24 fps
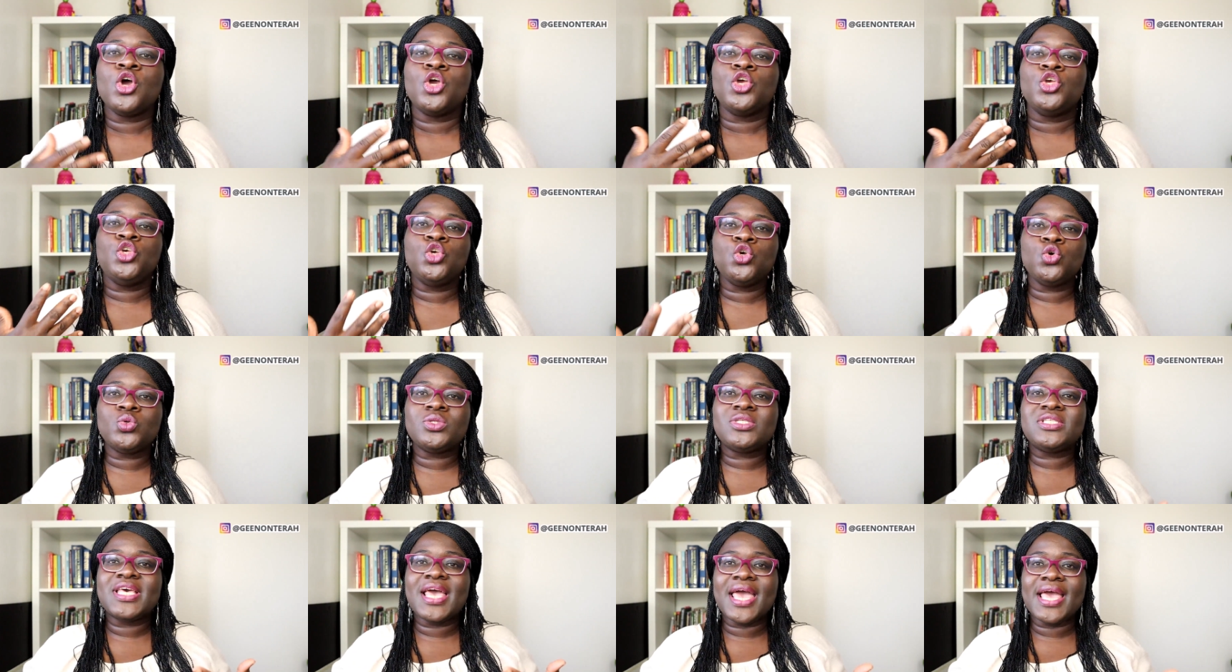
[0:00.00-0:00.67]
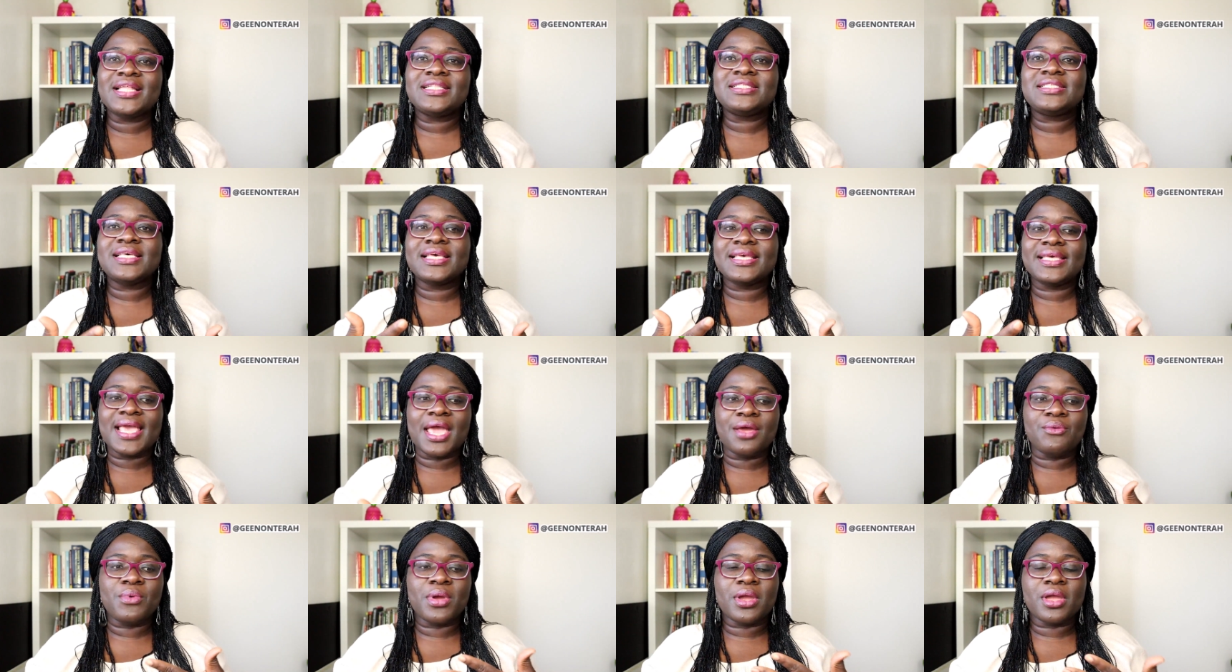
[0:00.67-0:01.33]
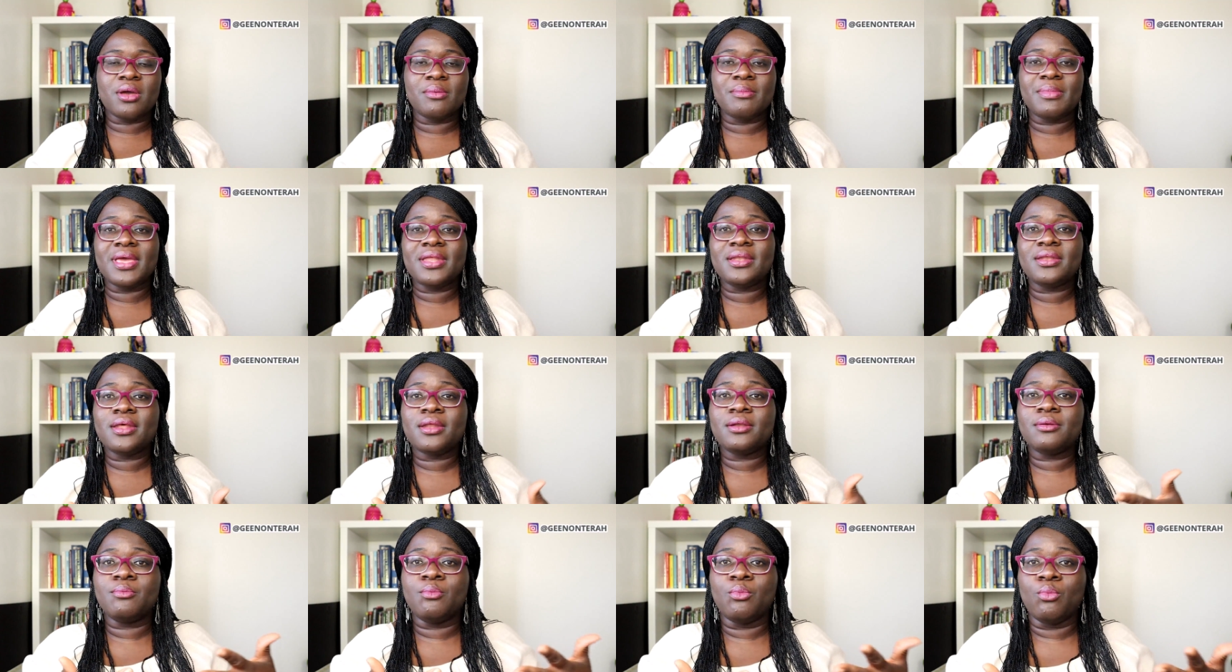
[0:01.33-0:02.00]
you tend to get
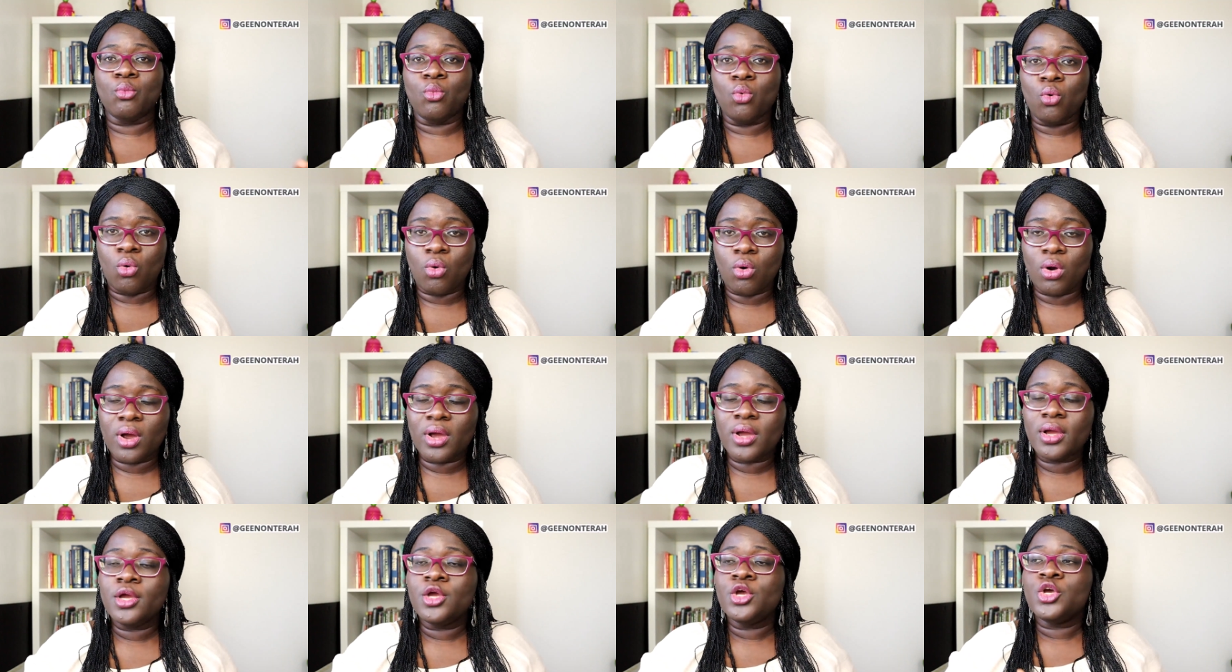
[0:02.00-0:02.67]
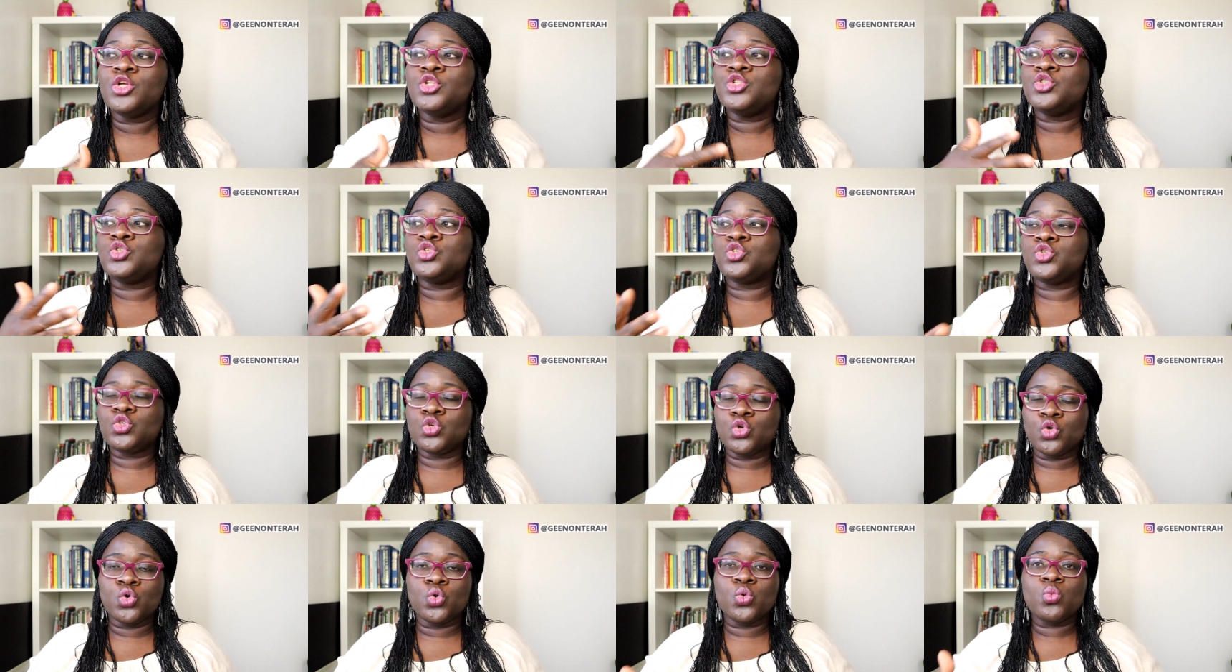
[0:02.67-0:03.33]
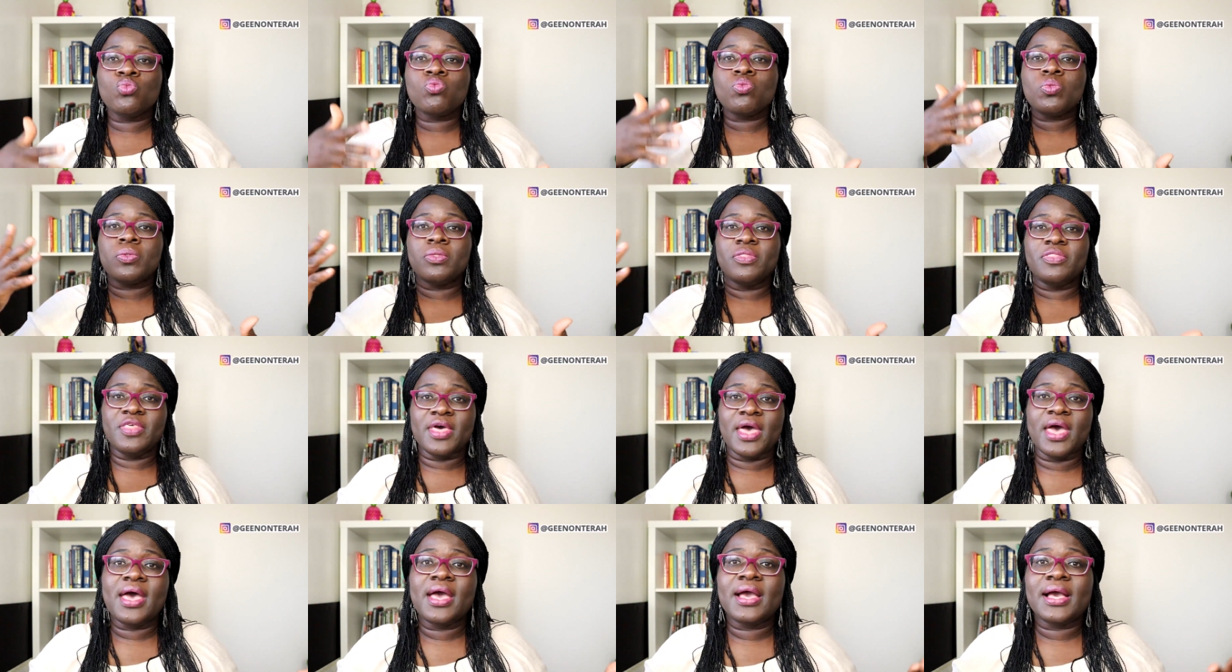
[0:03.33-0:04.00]
recommended more to
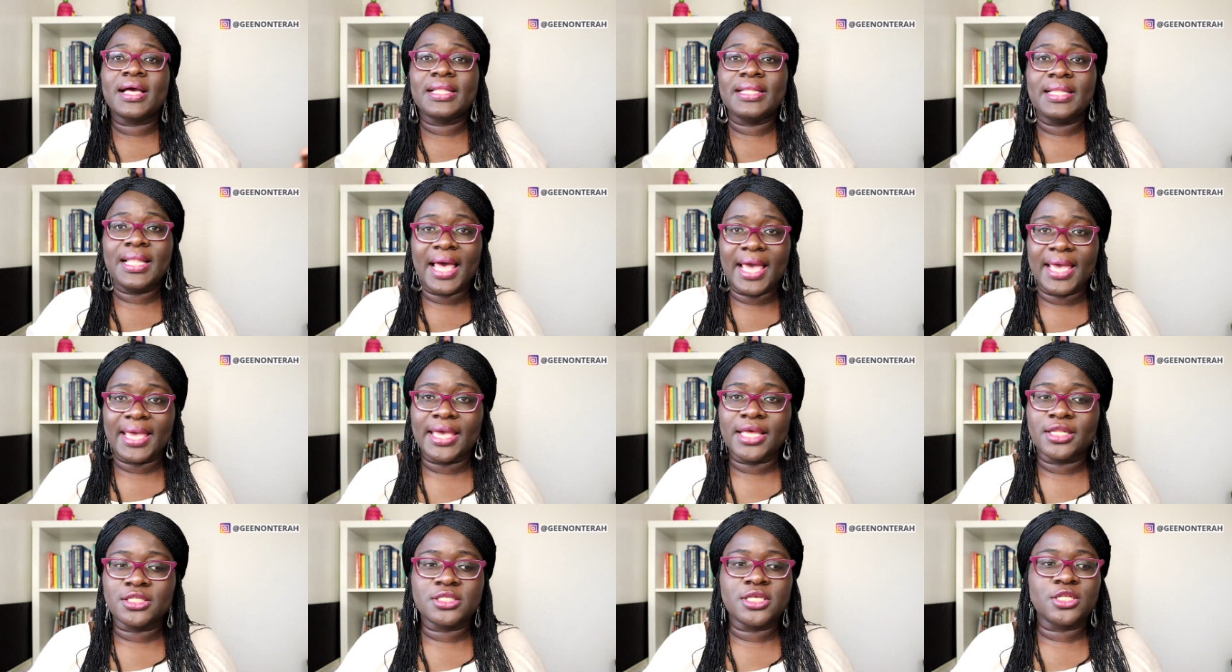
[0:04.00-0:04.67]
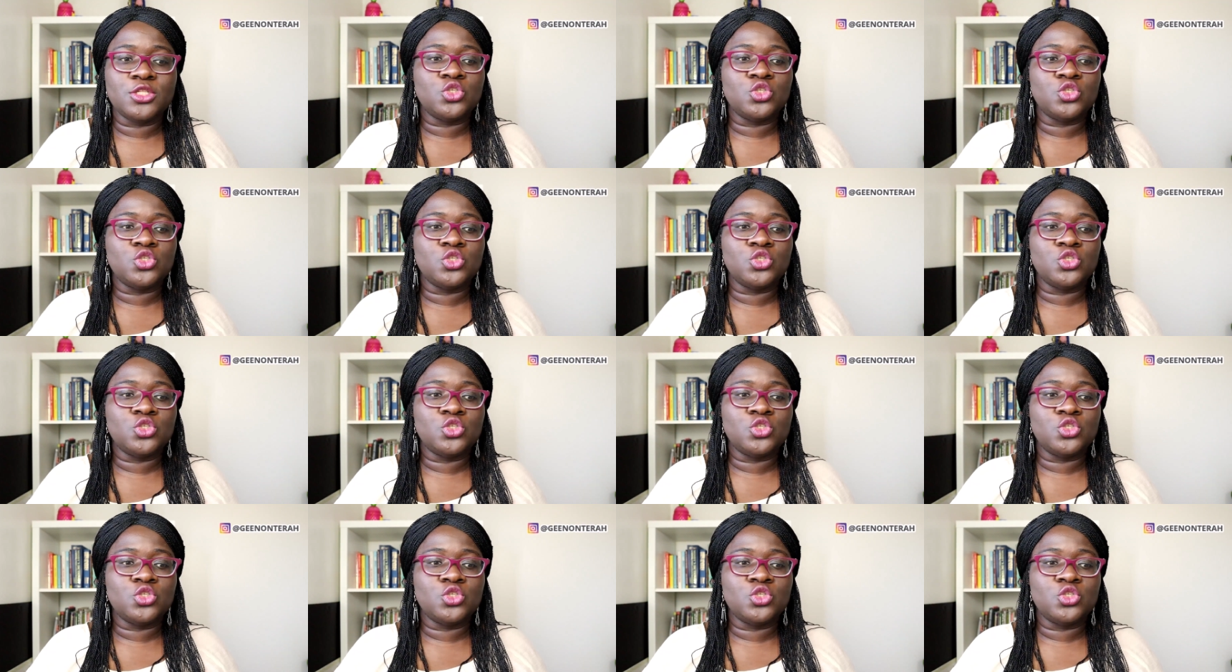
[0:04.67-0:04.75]
the client.